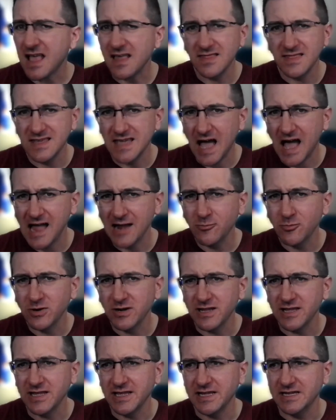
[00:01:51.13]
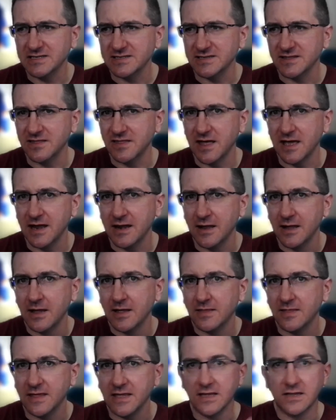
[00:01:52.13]
the irony is that
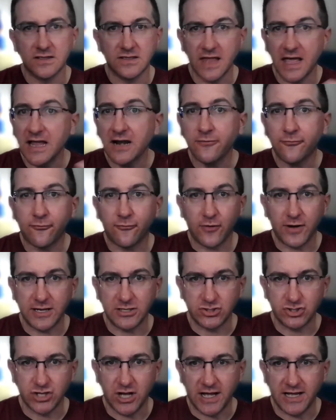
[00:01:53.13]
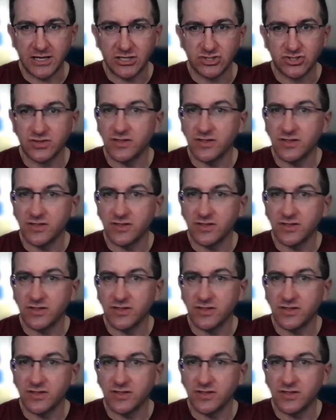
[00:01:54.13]
the Atlanta franchise,